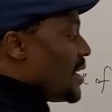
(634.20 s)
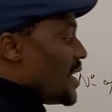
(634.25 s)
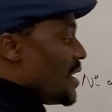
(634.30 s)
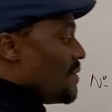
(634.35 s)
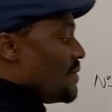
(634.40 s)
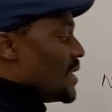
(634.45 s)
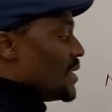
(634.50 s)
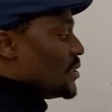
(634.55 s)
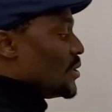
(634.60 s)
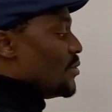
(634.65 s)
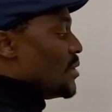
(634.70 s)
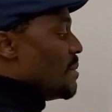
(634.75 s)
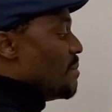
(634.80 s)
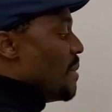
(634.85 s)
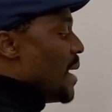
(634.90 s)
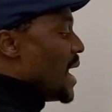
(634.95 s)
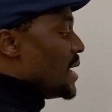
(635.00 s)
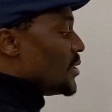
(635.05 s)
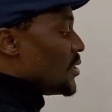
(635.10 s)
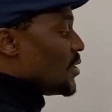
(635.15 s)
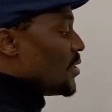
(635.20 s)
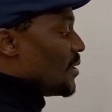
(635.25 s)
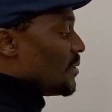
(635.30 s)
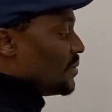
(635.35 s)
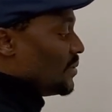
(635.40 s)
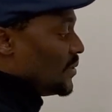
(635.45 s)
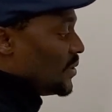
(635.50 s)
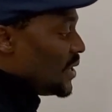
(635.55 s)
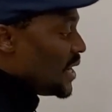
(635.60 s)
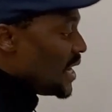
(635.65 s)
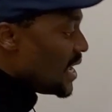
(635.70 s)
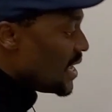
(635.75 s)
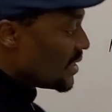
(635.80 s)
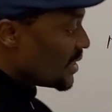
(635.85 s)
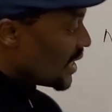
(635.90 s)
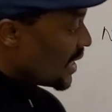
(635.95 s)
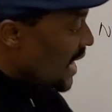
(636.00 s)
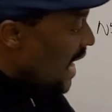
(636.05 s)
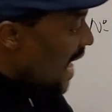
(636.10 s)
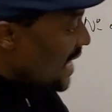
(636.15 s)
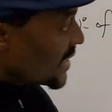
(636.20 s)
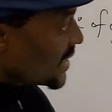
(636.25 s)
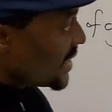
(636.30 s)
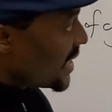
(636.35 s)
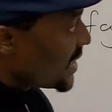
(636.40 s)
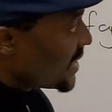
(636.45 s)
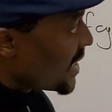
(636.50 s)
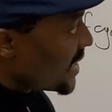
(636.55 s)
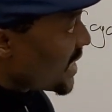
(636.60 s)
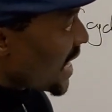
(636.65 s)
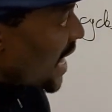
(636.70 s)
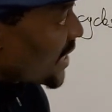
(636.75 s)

If there's a remainder of 3, the last digit